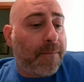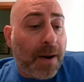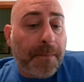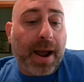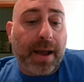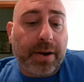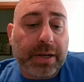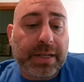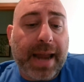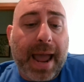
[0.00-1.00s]
from my
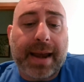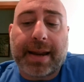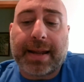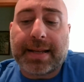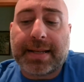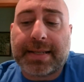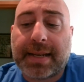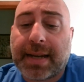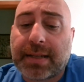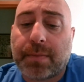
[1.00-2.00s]
understanding, is
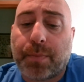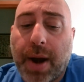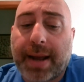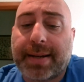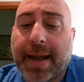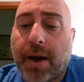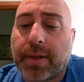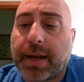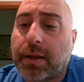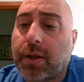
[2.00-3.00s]
it doesn't break
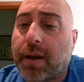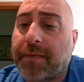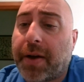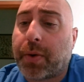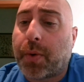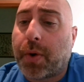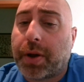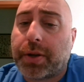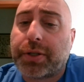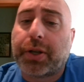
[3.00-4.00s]
down like a lot of other
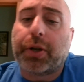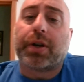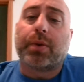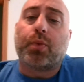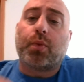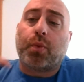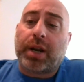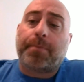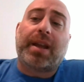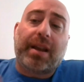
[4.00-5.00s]
oils. So you could
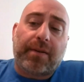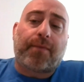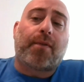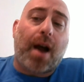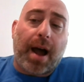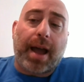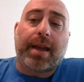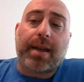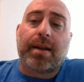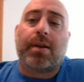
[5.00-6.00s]
repeat
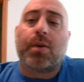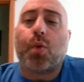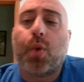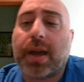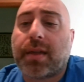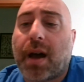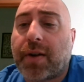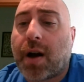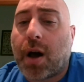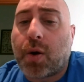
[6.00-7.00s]
fry with
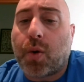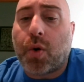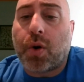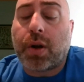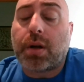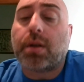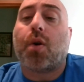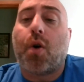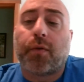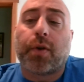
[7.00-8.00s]
avocado
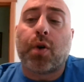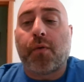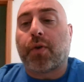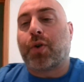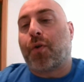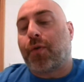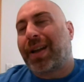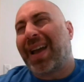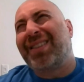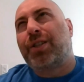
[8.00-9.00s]
oil over and over and over
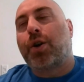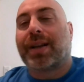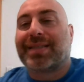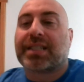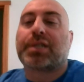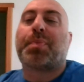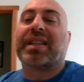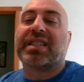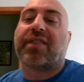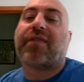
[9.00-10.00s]
again. So as
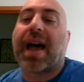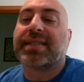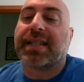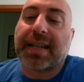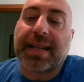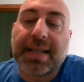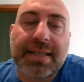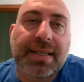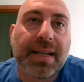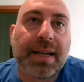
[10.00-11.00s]
expensive as it
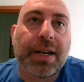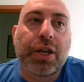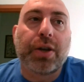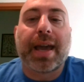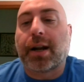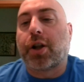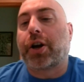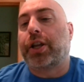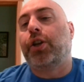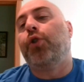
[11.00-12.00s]
is, you get a
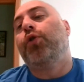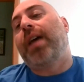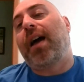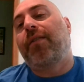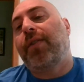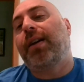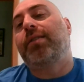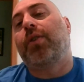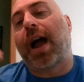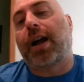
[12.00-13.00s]
lot of use out of it.
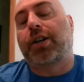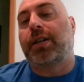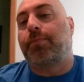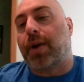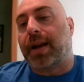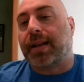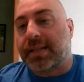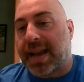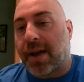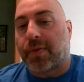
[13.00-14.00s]
So it actually
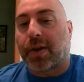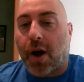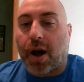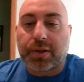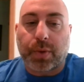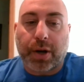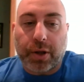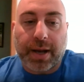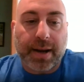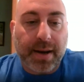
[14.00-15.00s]
brings down the cost when you
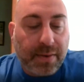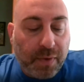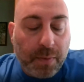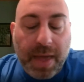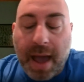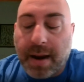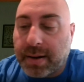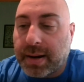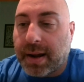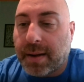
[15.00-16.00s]
look at it from that